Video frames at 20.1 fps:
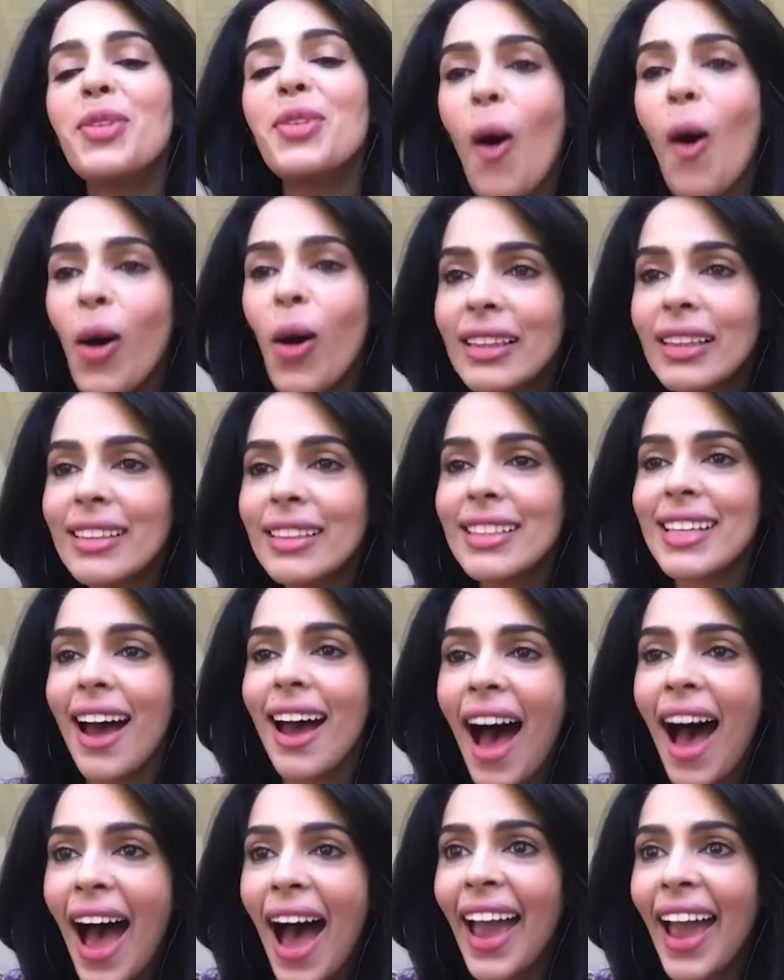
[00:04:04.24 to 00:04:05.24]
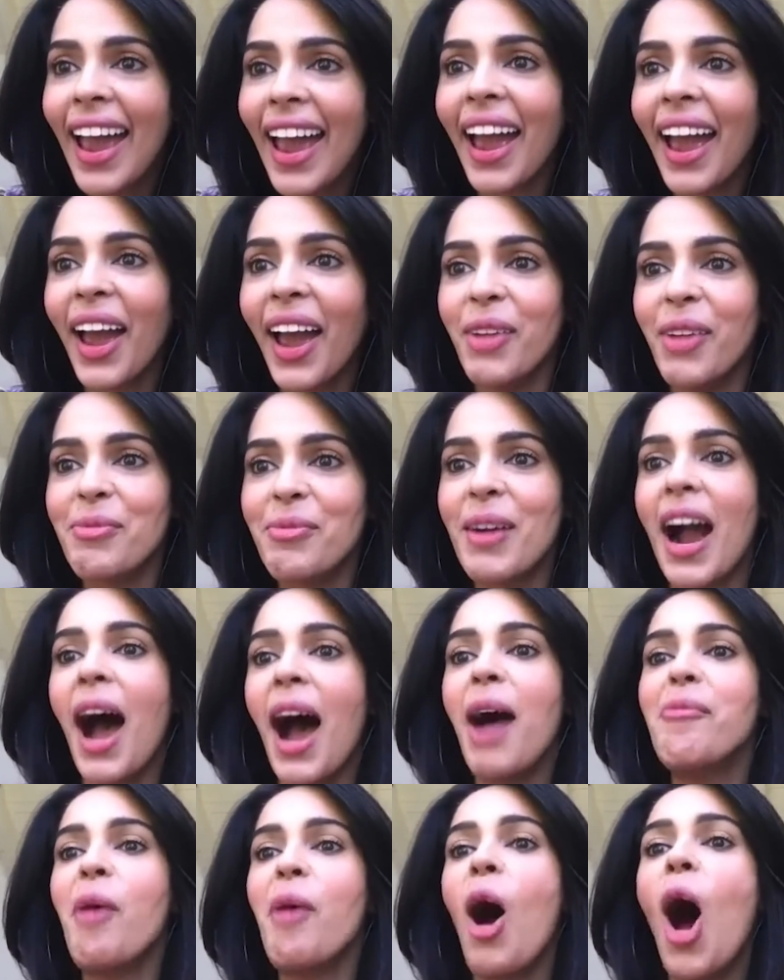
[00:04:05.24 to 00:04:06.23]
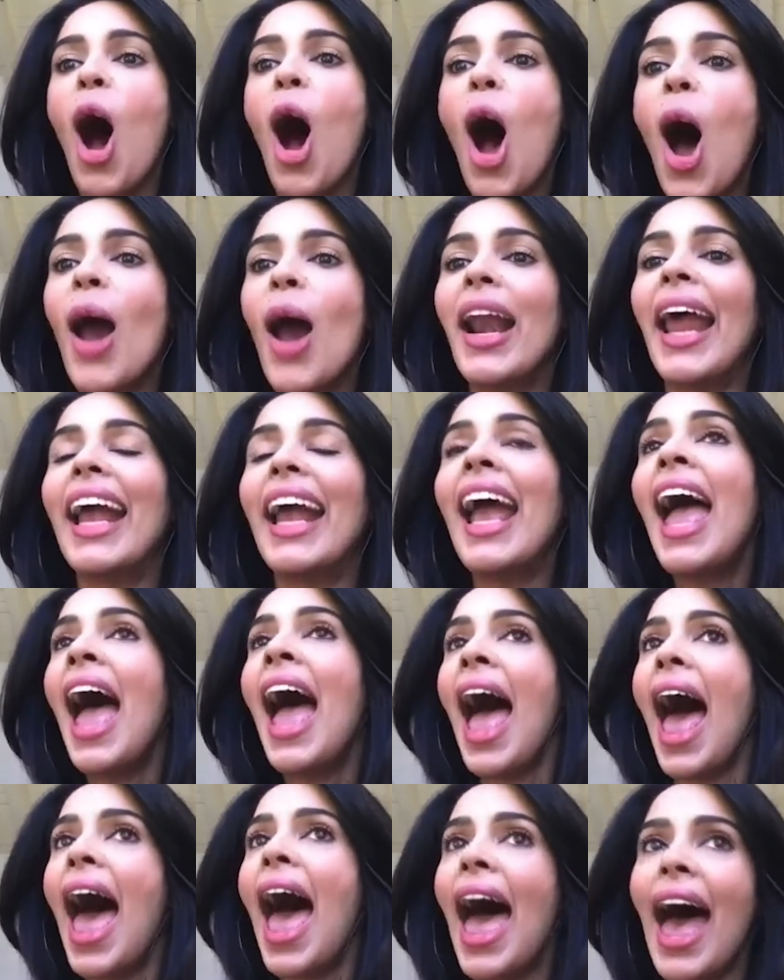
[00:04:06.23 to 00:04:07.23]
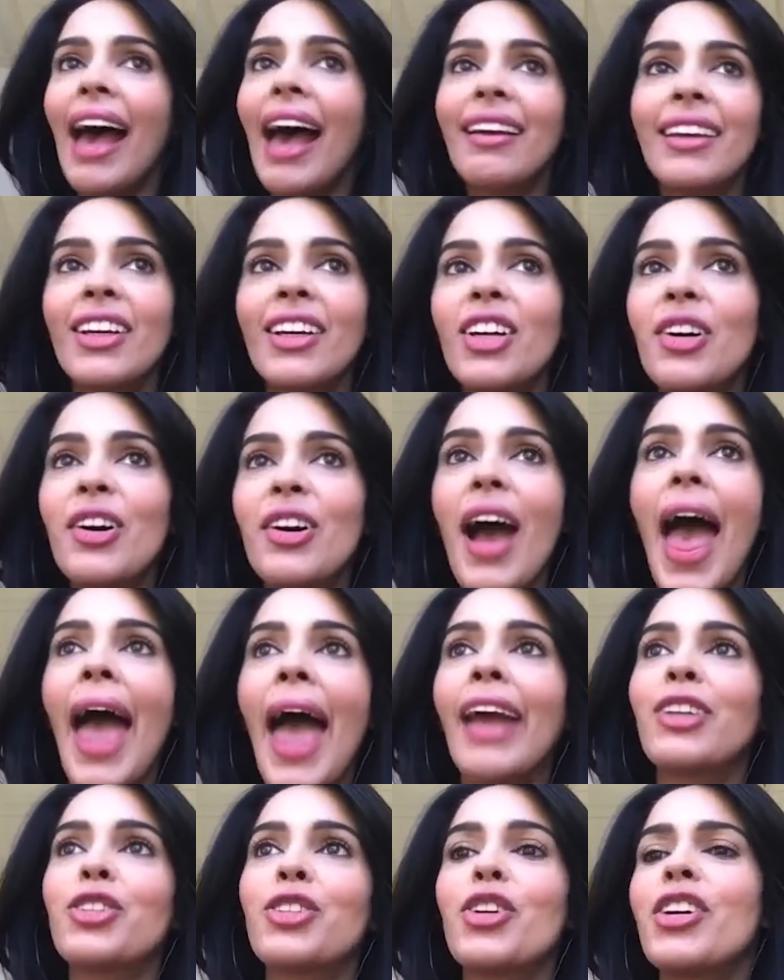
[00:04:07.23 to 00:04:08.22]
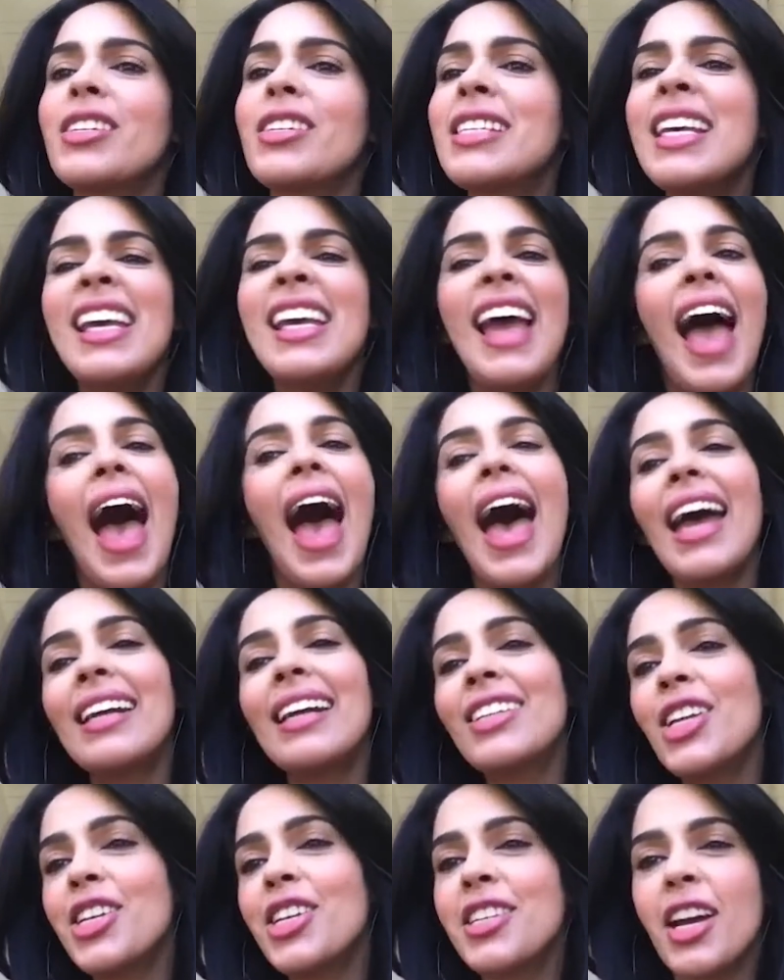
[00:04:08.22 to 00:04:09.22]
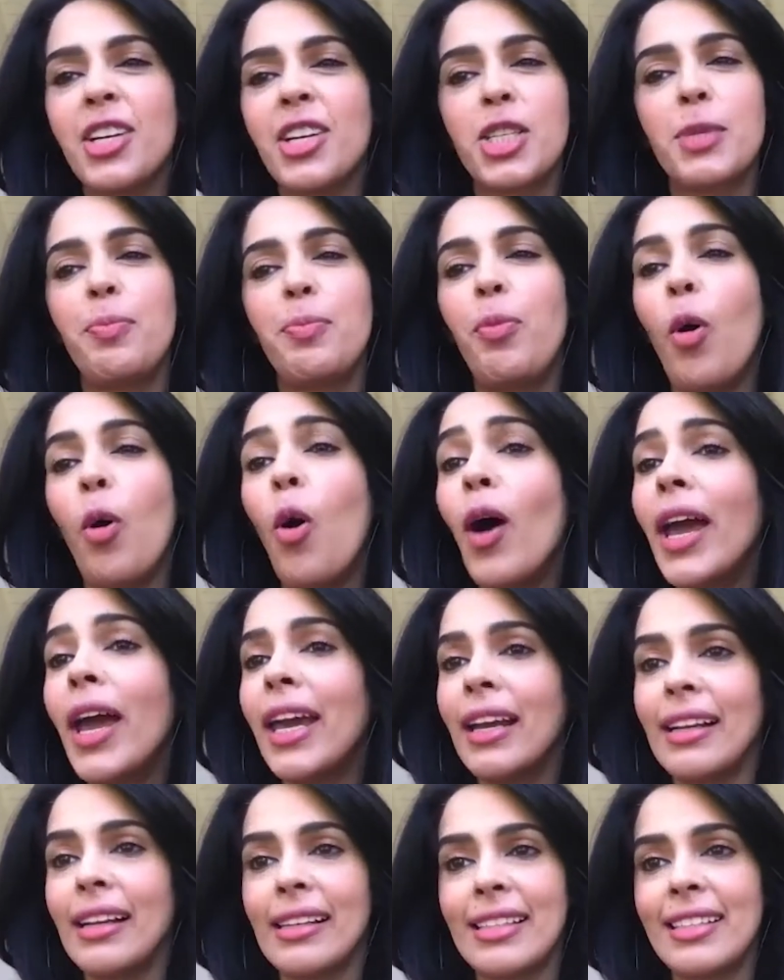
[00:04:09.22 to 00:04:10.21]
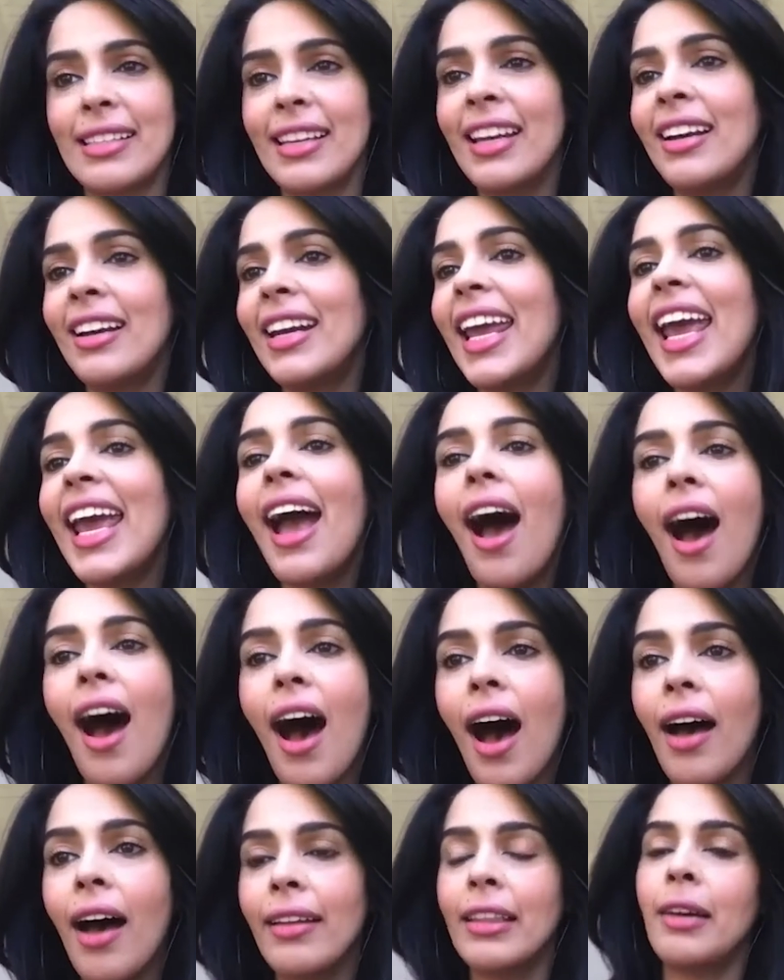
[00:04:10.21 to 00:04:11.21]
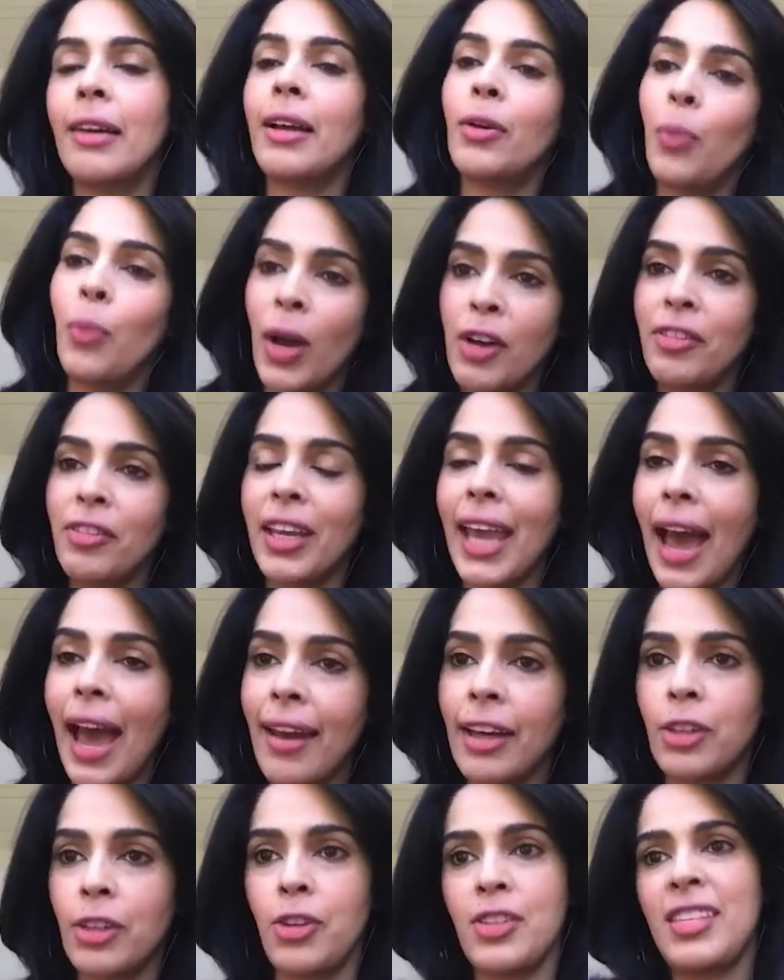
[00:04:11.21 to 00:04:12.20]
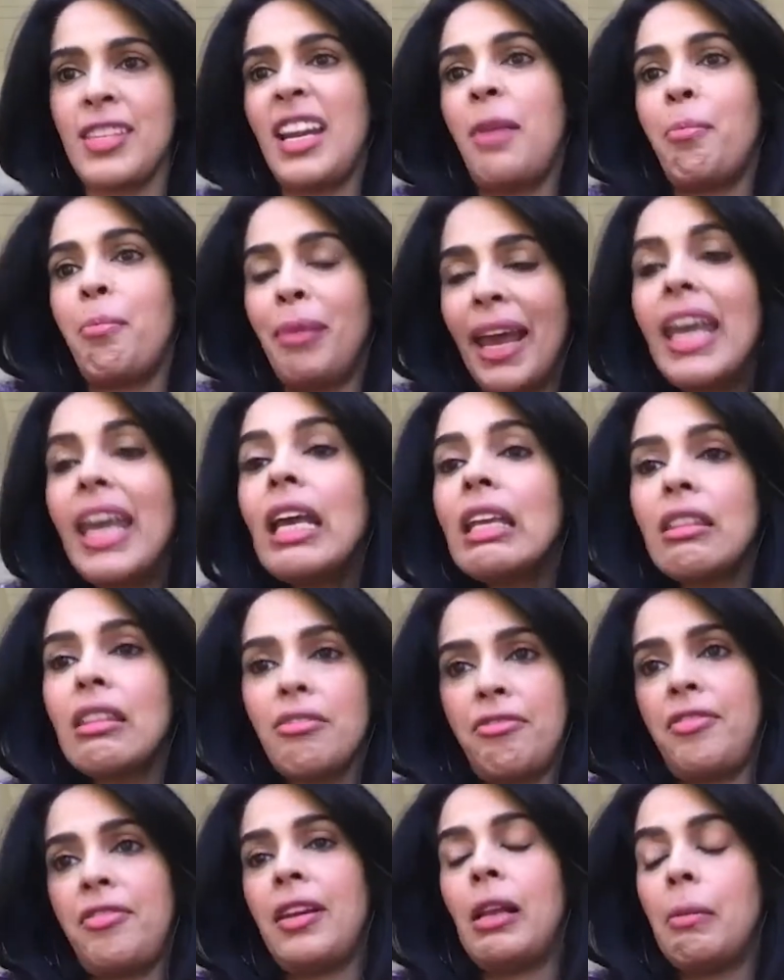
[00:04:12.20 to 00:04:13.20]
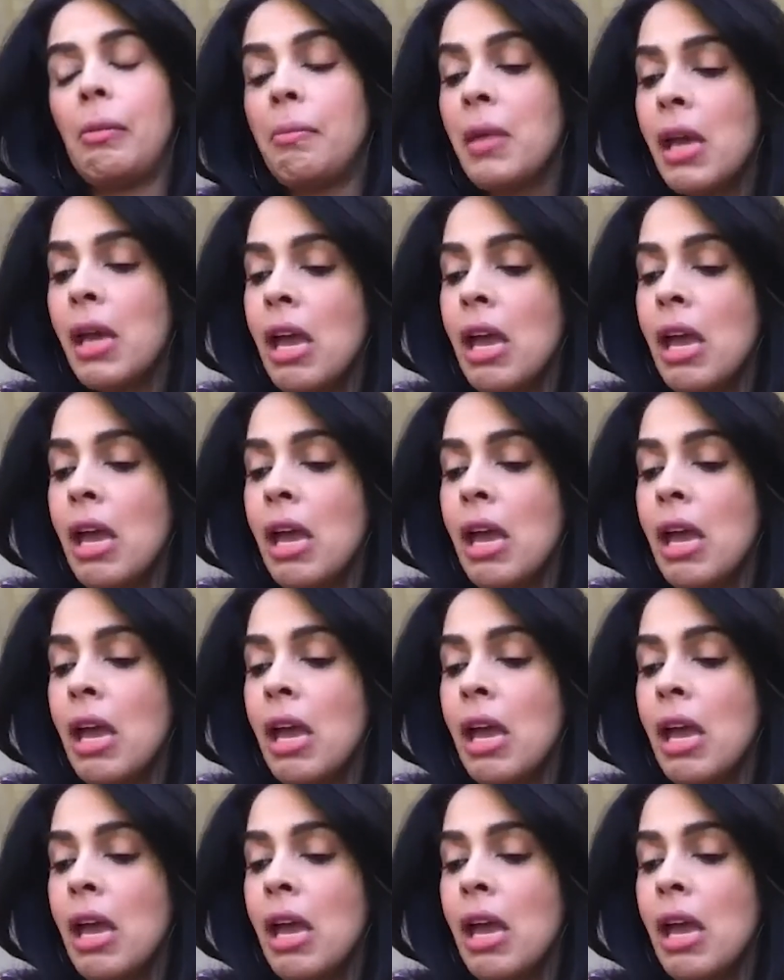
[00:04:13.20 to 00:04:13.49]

all the time. Come on, like, you know, actors are spoiled. You know, Neha, one of the characters that I'm playing in the film,